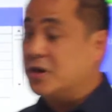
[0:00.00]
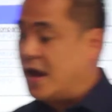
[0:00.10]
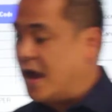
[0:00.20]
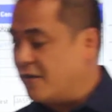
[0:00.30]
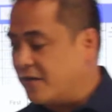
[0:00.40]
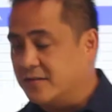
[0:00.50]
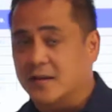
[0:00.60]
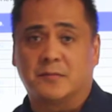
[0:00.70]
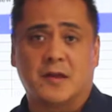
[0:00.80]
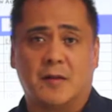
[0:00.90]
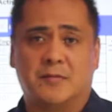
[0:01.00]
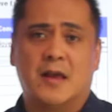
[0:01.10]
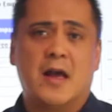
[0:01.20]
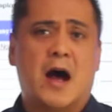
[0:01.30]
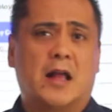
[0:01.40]
to have, because sometimes
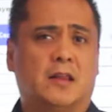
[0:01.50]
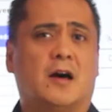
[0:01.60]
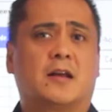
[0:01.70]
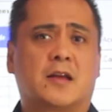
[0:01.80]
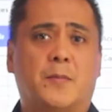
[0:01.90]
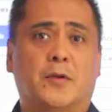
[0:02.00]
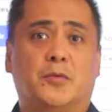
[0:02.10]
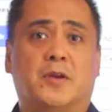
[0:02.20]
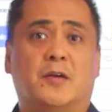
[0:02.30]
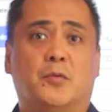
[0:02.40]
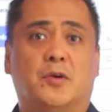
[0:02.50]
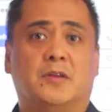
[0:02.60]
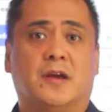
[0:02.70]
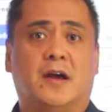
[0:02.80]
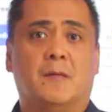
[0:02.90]
a lot of companies
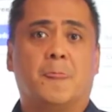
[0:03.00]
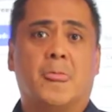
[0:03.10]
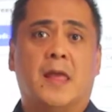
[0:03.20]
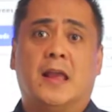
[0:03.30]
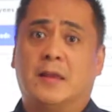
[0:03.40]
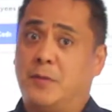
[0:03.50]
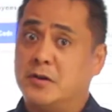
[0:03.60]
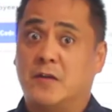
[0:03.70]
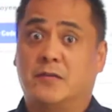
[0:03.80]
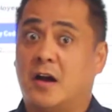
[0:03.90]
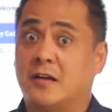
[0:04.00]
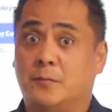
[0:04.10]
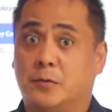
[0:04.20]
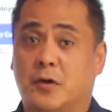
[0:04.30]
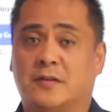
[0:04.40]
would especially a lot
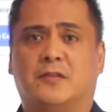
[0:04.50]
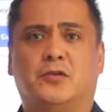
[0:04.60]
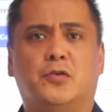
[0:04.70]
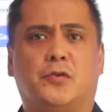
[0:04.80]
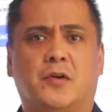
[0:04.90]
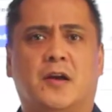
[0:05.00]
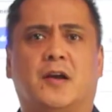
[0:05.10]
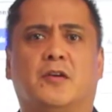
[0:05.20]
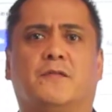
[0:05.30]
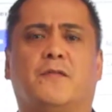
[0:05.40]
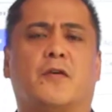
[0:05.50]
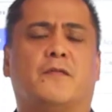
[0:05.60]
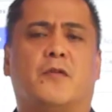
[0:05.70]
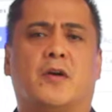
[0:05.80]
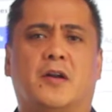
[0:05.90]
of employees, like 200, 300,
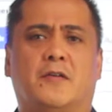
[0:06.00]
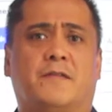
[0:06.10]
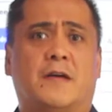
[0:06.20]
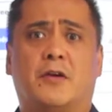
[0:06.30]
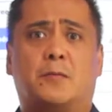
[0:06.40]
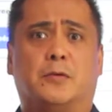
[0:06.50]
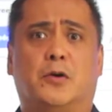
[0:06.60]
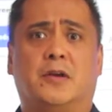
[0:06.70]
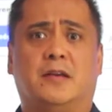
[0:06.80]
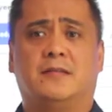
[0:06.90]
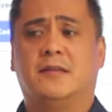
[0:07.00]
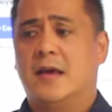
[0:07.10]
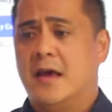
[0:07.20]
400, 500 employees,